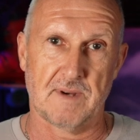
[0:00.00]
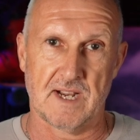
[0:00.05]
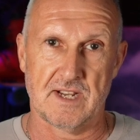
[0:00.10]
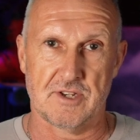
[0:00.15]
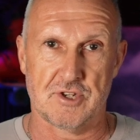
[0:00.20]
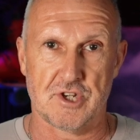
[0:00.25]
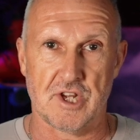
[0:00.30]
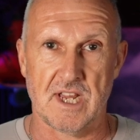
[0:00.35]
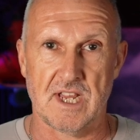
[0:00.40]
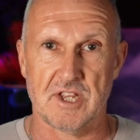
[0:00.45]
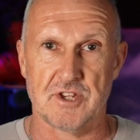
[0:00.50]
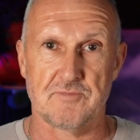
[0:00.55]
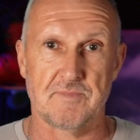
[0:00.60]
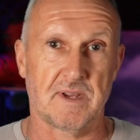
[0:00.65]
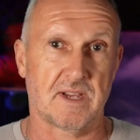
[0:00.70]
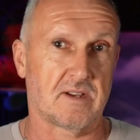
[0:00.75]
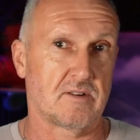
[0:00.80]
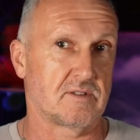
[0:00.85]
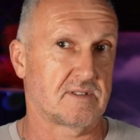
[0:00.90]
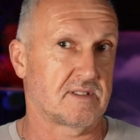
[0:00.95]
part change
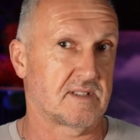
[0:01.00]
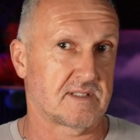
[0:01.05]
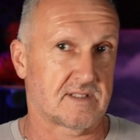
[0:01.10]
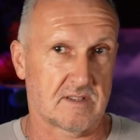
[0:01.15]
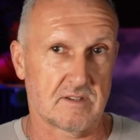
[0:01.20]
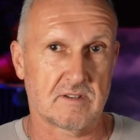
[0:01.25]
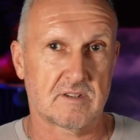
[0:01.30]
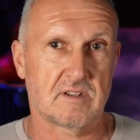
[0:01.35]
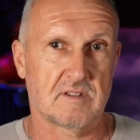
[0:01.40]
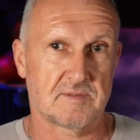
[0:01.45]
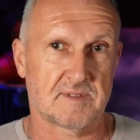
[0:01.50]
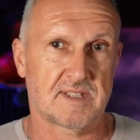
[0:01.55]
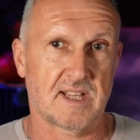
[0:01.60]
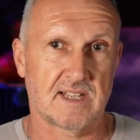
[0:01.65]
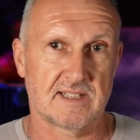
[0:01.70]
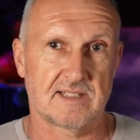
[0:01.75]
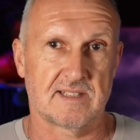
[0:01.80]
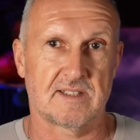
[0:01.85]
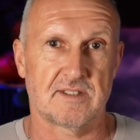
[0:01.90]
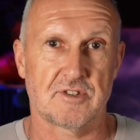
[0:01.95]
because the
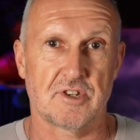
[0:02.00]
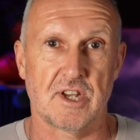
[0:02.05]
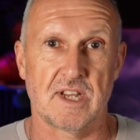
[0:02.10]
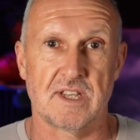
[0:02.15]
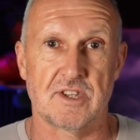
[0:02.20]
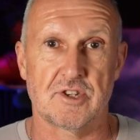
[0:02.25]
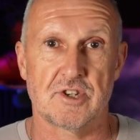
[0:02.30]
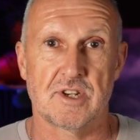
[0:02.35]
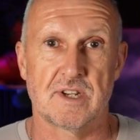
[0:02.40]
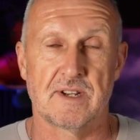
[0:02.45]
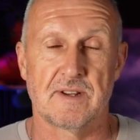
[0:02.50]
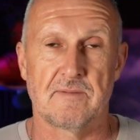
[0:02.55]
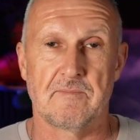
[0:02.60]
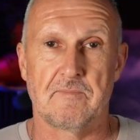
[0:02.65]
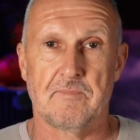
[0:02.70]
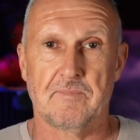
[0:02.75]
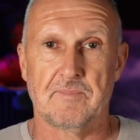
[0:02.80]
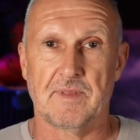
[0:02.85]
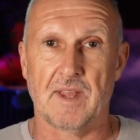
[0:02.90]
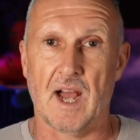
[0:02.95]
circumstances change,
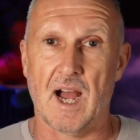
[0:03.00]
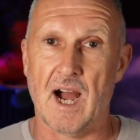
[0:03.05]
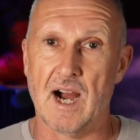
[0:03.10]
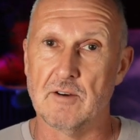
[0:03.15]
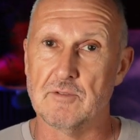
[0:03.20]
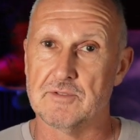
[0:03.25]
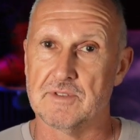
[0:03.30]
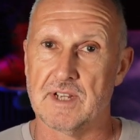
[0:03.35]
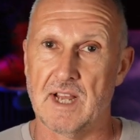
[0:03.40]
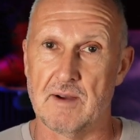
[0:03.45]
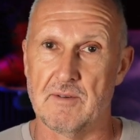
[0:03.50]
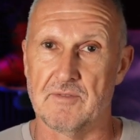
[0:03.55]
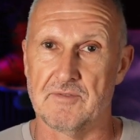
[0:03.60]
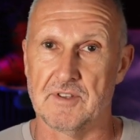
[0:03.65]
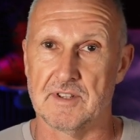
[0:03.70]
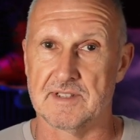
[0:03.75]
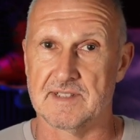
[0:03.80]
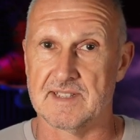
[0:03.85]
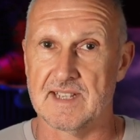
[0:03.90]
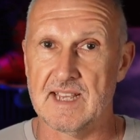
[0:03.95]
the outcome of
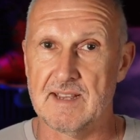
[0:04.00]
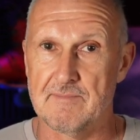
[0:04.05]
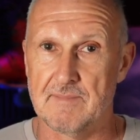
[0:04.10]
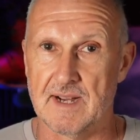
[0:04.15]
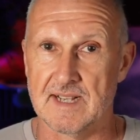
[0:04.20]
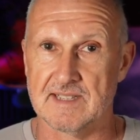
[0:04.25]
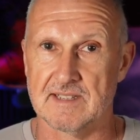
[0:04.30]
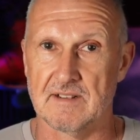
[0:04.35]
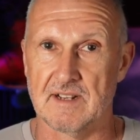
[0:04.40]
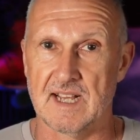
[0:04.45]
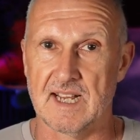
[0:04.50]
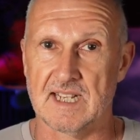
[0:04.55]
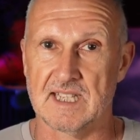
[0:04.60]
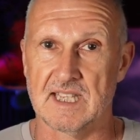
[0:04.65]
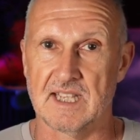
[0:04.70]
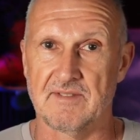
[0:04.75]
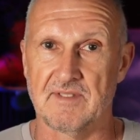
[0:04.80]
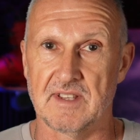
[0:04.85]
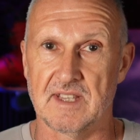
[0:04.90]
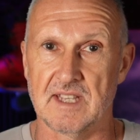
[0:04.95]
the same muscle
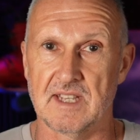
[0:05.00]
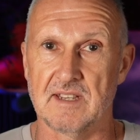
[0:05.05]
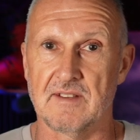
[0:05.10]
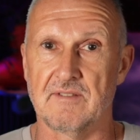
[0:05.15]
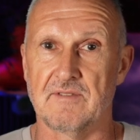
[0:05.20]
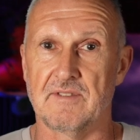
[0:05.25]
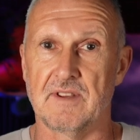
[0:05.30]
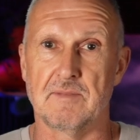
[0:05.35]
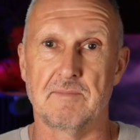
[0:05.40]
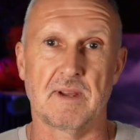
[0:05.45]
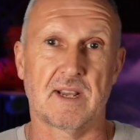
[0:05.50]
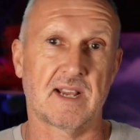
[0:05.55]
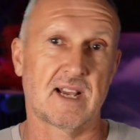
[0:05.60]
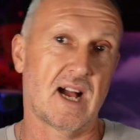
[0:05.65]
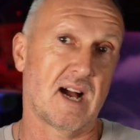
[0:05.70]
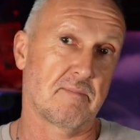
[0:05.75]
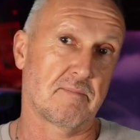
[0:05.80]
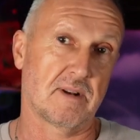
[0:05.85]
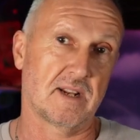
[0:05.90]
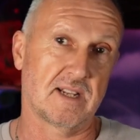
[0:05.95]
activity will be
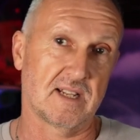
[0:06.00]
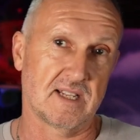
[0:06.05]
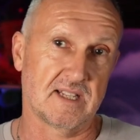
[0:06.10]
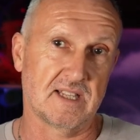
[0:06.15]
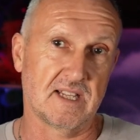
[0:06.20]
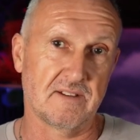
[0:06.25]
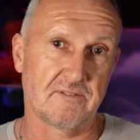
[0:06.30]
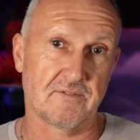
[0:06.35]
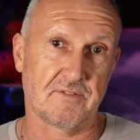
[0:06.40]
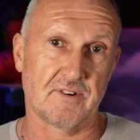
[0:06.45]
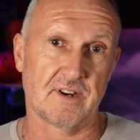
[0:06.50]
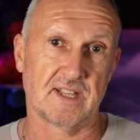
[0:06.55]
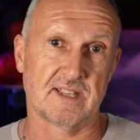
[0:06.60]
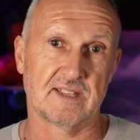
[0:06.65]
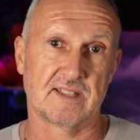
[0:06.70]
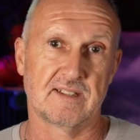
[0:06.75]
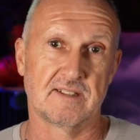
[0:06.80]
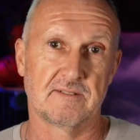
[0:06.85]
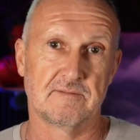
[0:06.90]
completely different.